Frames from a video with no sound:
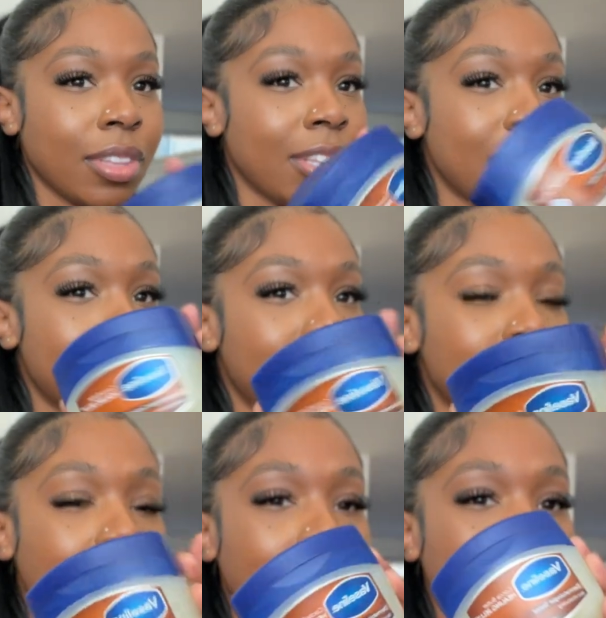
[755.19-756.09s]

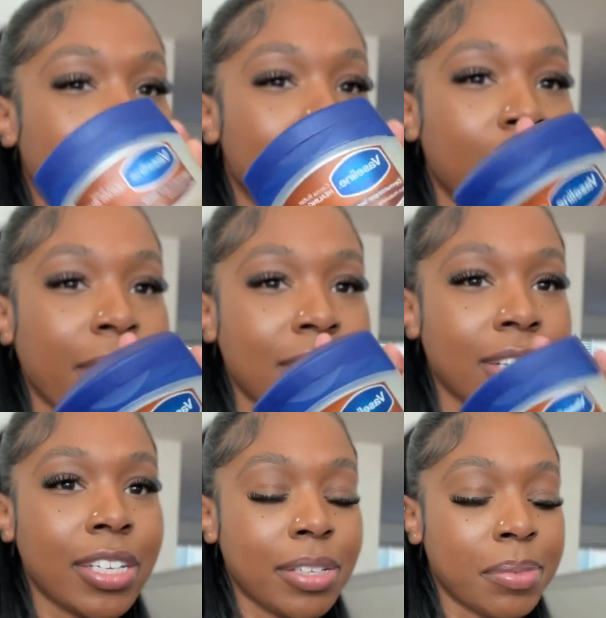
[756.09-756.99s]
This, um, some
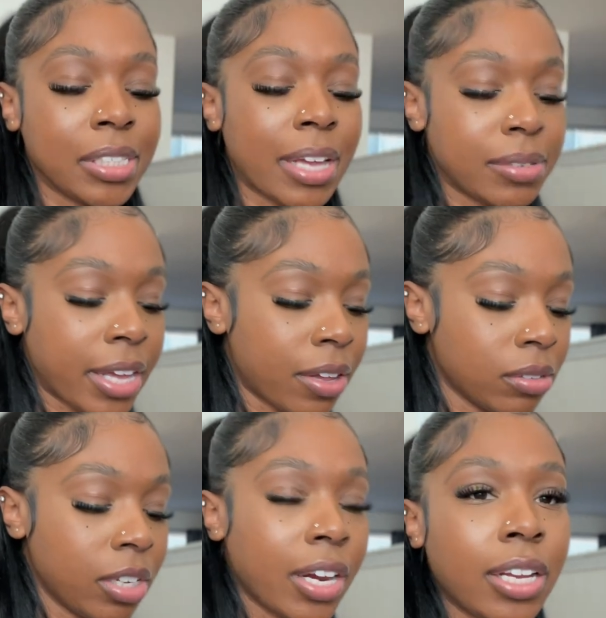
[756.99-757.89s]
Vaseline because I was
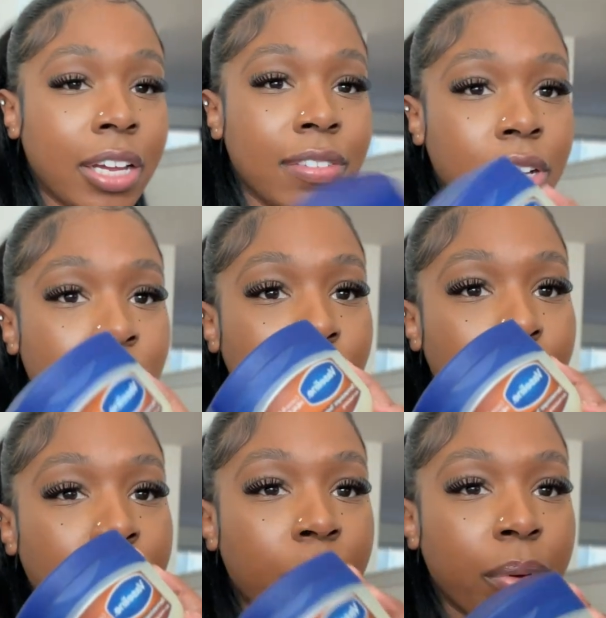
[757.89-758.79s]
out. And I love the cocoa
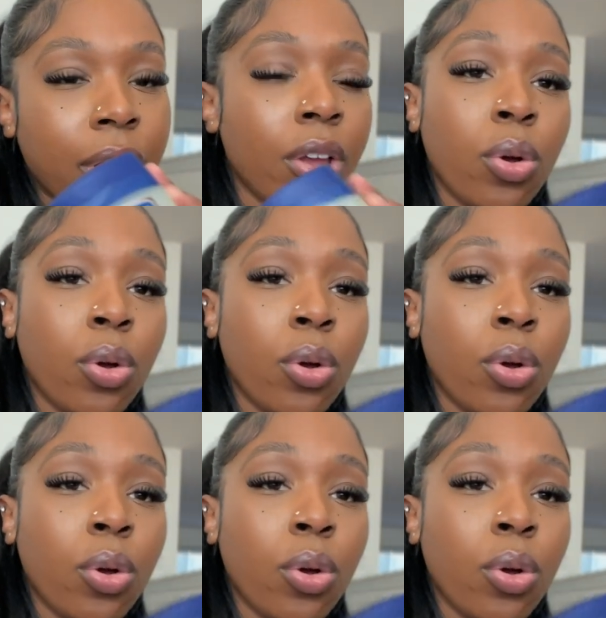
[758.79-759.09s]
butter one.